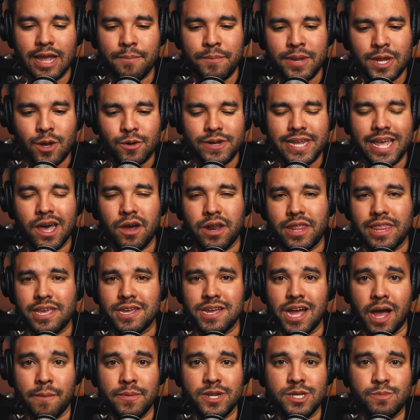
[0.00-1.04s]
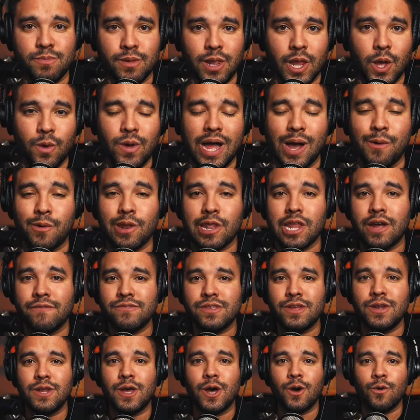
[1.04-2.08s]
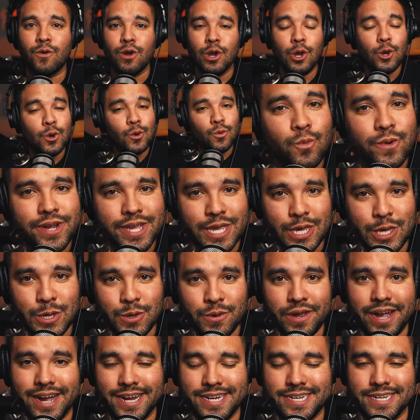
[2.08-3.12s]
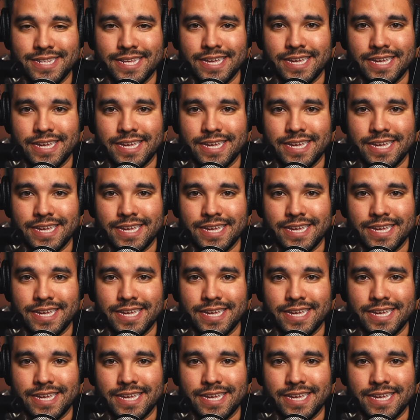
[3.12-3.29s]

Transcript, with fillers: Let me know down in the comments below. I would love to know what you guys